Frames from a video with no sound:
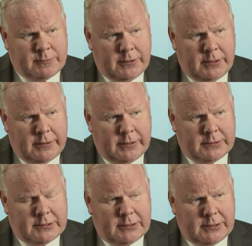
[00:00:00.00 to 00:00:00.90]
were
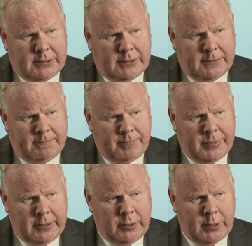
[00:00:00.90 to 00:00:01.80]
that
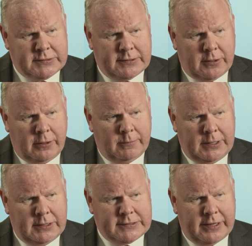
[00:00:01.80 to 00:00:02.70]
the US
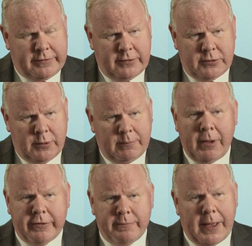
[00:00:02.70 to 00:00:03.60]
economy is actually doing
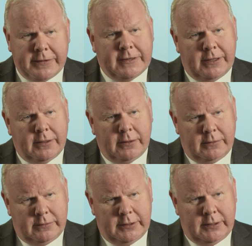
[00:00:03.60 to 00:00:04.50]
much better
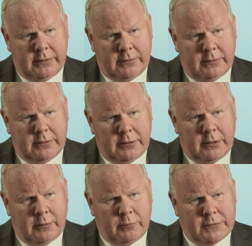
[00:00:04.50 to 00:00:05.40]
than
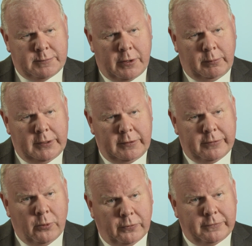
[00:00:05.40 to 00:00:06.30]
was probably
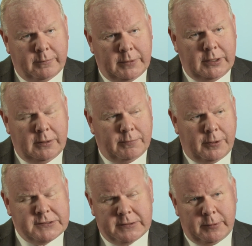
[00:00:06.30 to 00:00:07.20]
thought to be
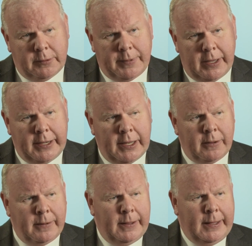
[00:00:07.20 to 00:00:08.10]
possible by now.
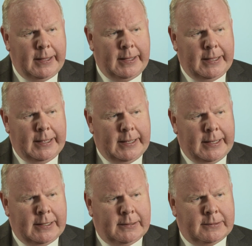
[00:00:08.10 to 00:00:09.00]

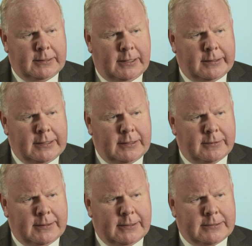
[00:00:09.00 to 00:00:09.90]
And I think
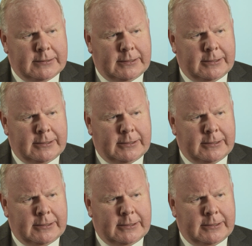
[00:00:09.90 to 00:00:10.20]
that